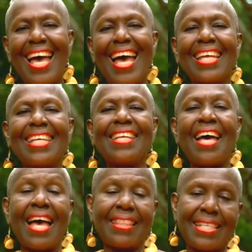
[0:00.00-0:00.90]
And
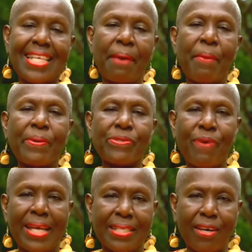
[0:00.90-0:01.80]
at the time I was
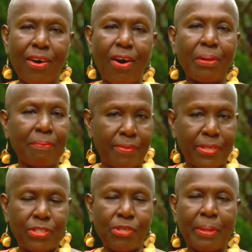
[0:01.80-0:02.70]
writing a column for
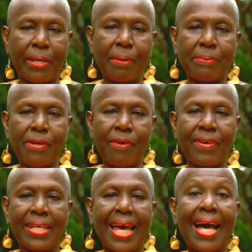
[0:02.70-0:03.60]
the Jamaica
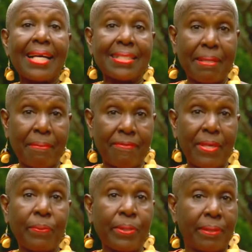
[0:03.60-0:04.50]
Observer, and I asked them if
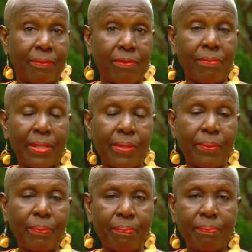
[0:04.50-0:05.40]
they would, you
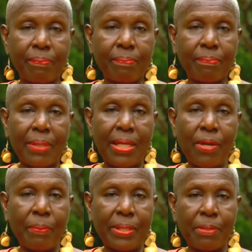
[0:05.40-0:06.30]
know,
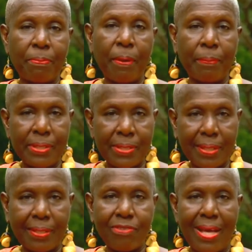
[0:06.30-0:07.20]
allow me to publish
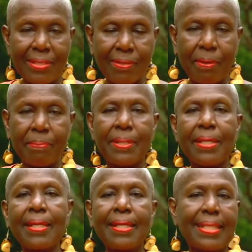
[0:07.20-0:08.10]
the transcript.
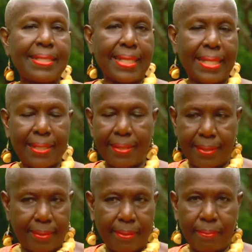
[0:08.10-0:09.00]
They said,
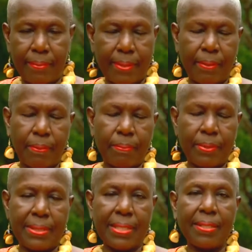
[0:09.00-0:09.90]
the
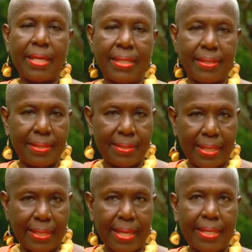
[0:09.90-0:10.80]
senior editor
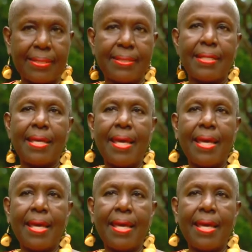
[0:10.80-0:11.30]
said yes.